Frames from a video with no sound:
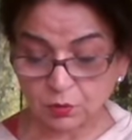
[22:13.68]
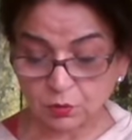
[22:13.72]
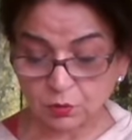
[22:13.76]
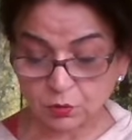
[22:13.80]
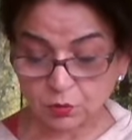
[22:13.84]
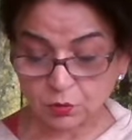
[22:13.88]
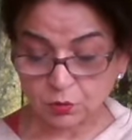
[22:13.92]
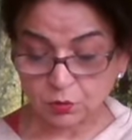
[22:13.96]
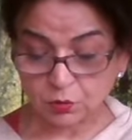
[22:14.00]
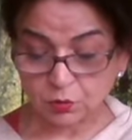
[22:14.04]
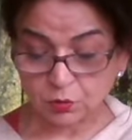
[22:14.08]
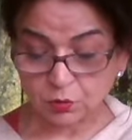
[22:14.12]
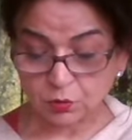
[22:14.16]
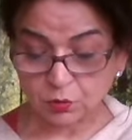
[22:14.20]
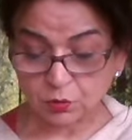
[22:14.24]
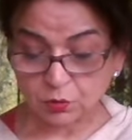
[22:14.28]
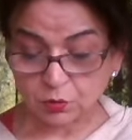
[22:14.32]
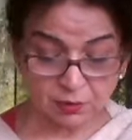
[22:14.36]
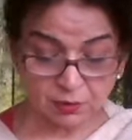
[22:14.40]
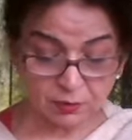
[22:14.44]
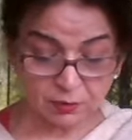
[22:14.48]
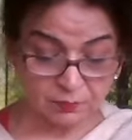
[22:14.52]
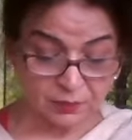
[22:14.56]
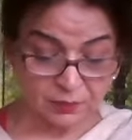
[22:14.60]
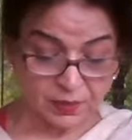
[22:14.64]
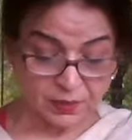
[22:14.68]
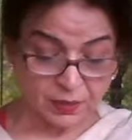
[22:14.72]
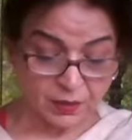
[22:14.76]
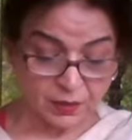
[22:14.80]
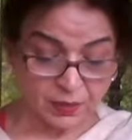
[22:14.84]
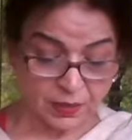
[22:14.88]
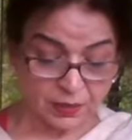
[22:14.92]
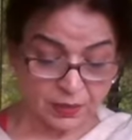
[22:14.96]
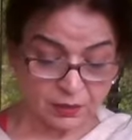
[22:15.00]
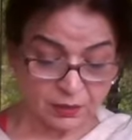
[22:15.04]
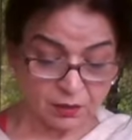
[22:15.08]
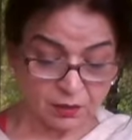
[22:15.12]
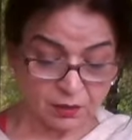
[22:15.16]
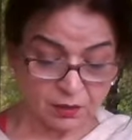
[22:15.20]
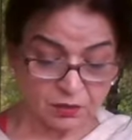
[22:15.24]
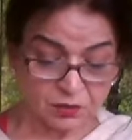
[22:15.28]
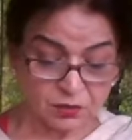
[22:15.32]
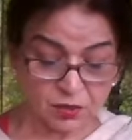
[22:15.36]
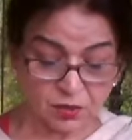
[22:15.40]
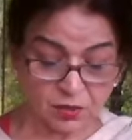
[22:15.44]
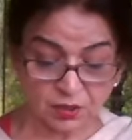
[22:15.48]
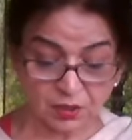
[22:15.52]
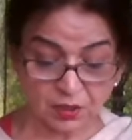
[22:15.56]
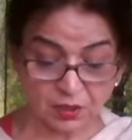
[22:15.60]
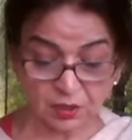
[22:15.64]
Sudhav, and
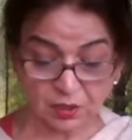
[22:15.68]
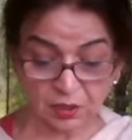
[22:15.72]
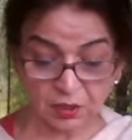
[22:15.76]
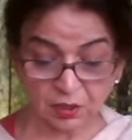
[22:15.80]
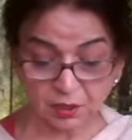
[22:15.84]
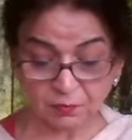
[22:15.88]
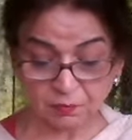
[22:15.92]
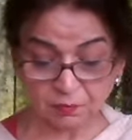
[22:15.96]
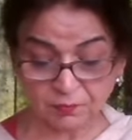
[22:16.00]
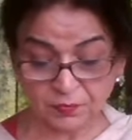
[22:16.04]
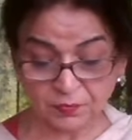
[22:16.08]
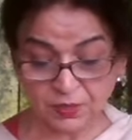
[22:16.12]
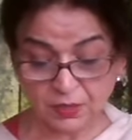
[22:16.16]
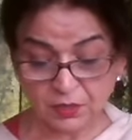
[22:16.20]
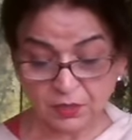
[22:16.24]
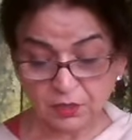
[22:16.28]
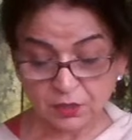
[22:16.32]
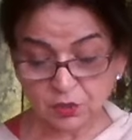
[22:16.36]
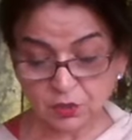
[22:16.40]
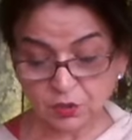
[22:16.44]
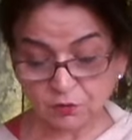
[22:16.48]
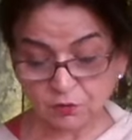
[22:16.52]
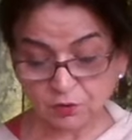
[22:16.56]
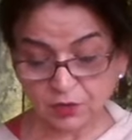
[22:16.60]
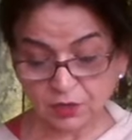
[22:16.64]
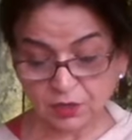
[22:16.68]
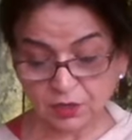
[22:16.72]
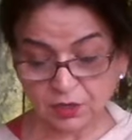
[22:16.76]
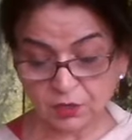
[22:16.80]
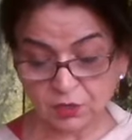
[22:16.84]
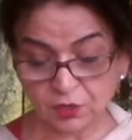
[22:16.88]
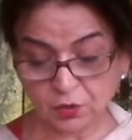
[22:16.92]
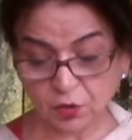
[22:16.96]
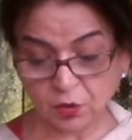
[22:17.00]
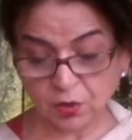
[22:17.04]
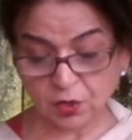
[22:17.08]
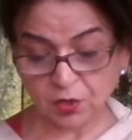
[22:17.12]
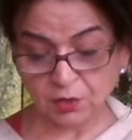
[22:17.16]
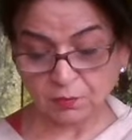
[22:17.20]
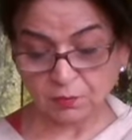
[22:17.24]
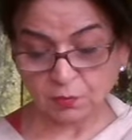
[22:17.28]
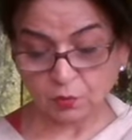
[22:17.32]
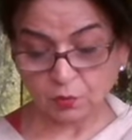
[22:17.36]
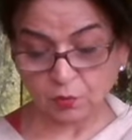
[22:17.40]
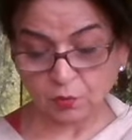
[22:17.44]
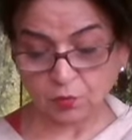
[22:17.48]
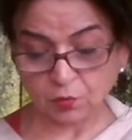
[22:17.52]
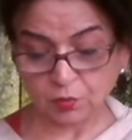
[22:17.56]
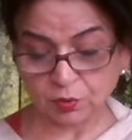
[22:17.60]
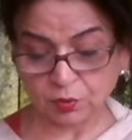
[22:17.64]
Satyadharam swear a
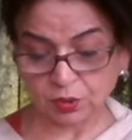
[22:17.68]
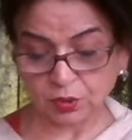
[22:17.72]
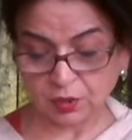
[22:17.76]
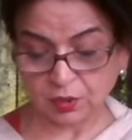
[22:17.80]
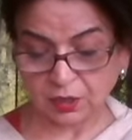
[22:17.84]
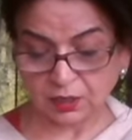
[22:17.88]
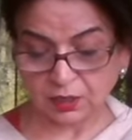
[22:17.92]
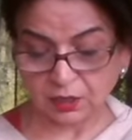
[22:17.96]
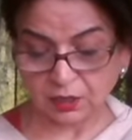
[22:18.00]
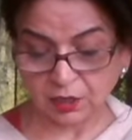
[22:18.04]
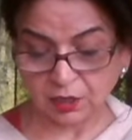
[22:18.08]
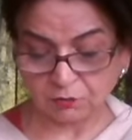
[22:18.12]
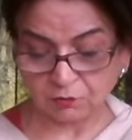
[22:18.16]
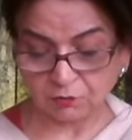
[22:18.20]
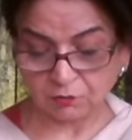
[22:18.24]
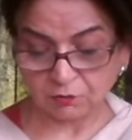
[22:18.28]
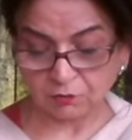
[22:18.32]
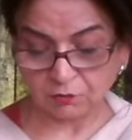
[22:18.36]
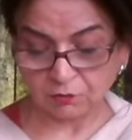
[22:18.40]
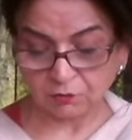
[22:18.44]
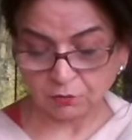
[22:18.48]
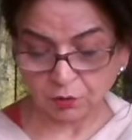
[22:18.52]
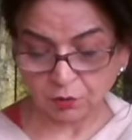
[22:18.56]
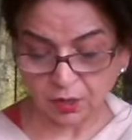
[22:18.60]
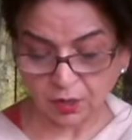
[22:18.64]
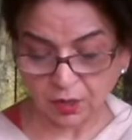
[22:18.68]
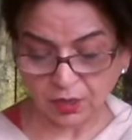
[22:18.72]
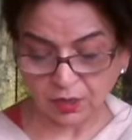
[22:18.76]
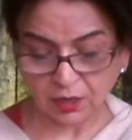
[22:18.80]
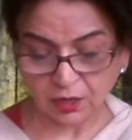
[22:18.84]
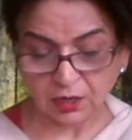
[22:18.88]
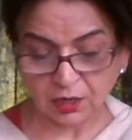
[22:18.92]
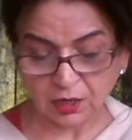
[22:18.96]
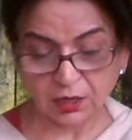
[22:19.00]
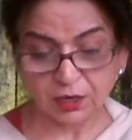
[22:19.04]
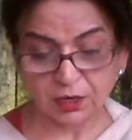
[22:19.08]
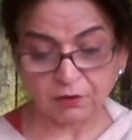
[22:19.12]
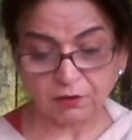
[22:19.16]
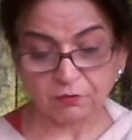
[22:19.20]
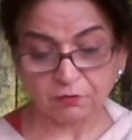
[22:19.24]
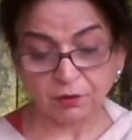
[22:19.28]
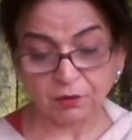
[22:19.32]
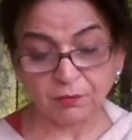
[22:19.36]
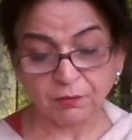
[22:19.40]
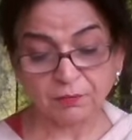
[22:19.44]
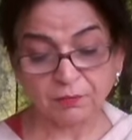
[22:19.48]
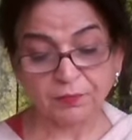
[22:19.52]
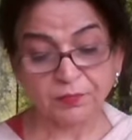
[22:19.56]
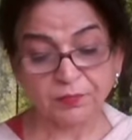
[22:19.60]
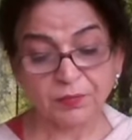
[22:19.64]
solemn oath that they would not
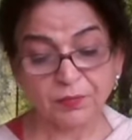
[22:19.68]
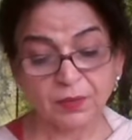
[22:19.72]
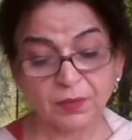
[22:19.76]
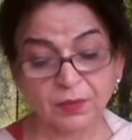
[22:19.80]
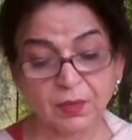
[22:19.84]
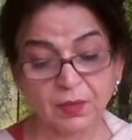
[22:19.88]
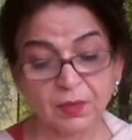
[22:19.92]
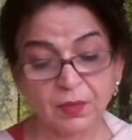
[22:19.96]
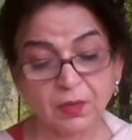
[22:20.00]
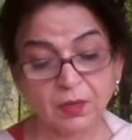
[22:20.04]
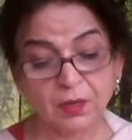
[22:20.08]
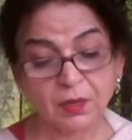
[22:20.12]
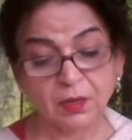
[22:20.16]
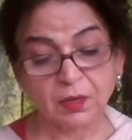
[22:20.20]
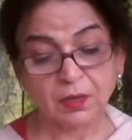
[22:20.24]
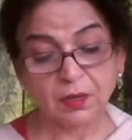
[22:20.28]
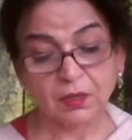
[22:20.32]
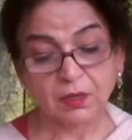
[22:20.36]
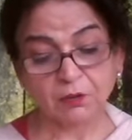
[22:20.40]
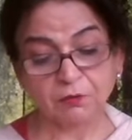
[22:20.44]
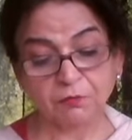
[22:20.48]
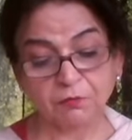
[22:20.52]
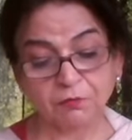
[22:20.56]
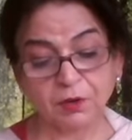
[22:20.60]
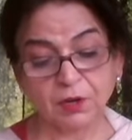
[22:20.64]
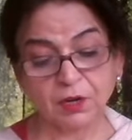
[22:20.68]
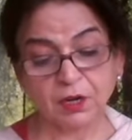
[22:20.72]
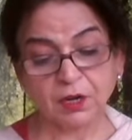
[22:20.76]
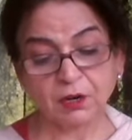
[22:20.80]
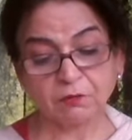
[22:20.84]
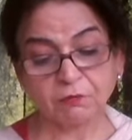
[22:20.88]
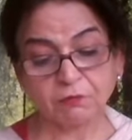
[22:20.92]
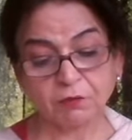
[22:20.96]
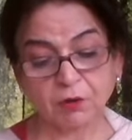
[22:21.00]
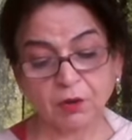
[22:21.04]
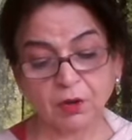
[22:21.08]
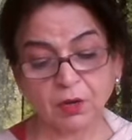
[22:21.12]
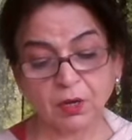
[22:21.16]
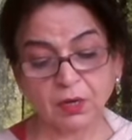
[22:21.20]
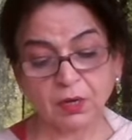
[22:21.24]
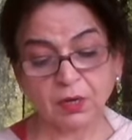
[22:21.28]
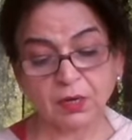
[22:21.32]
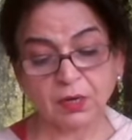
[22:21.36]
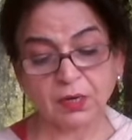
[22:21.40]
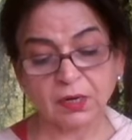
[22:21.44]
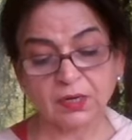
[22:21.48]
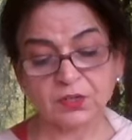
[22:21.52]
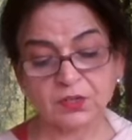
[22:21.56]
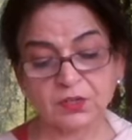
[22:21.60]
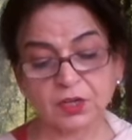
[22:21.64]
leave the field of war
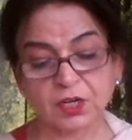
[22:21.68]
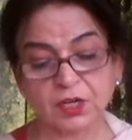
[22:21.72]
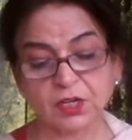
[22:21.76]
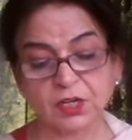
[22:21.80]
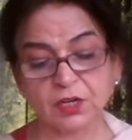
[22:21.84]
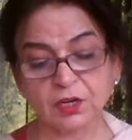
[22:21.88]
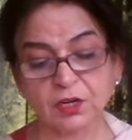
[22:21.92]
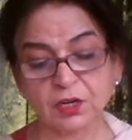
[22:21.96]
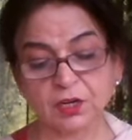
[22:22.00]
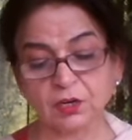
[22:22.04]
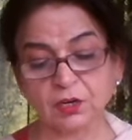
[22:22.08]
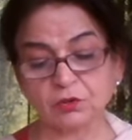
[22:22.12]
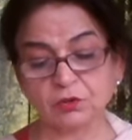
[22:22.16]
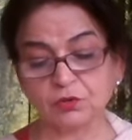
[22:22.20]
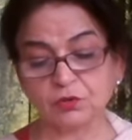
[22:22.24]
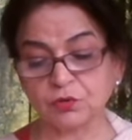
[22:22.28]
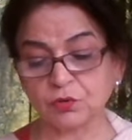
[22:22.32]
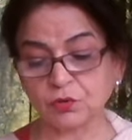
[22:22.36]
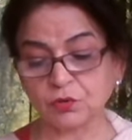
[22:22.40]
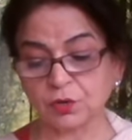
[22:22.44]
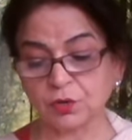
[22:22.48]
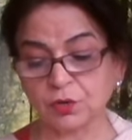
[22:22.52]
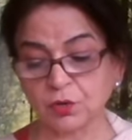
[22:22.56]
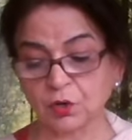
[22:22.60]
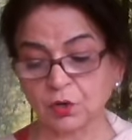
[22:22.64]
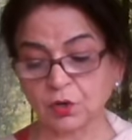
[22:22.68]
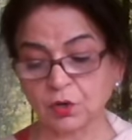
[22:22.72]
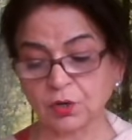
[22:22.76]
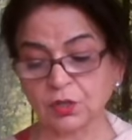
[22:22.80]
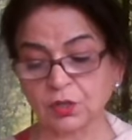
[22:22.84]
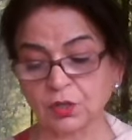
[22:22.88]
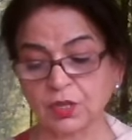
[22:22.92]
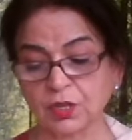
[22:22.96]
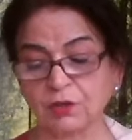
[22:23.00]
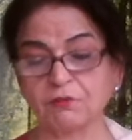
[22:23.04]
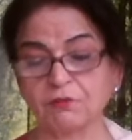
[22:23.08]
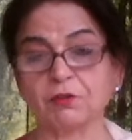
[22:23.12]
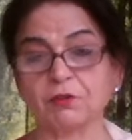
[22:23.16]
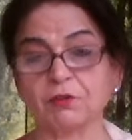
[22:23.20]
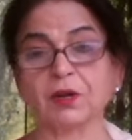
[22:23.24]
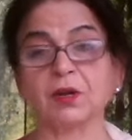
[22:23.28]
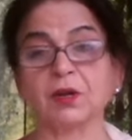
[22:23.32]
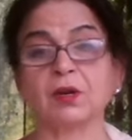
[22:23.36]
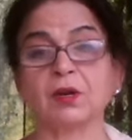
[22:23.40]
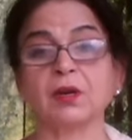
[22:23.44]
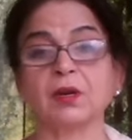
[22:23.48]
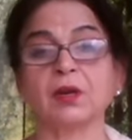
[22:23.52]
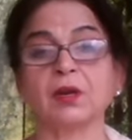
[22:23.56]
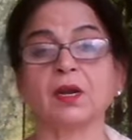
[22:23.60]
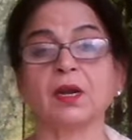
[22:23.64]
unless either Arjun or
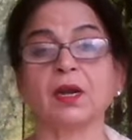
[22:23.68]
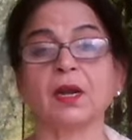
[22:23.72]
Devar